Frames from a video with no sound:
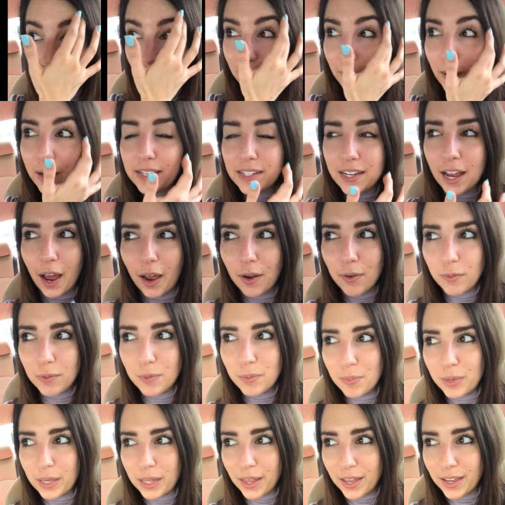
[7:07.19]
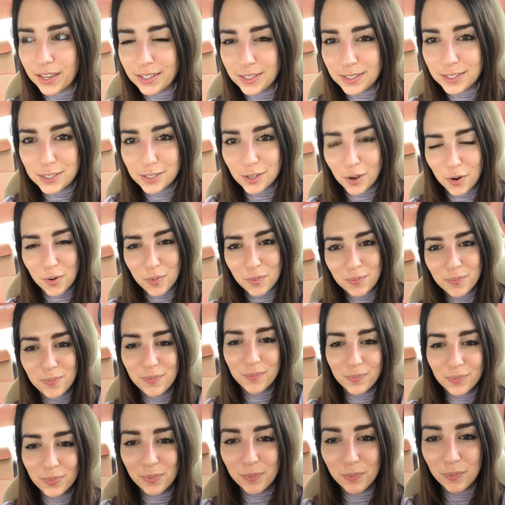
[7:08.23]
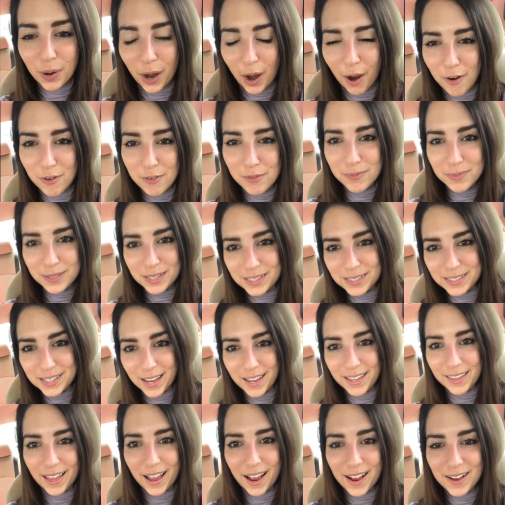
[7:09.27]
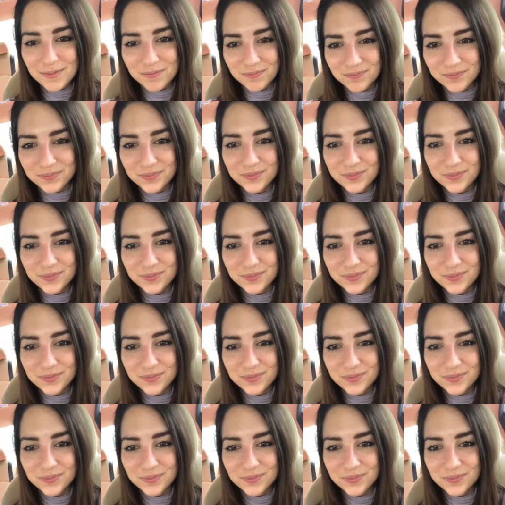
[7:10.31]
My dad would be like so proud of me saying that.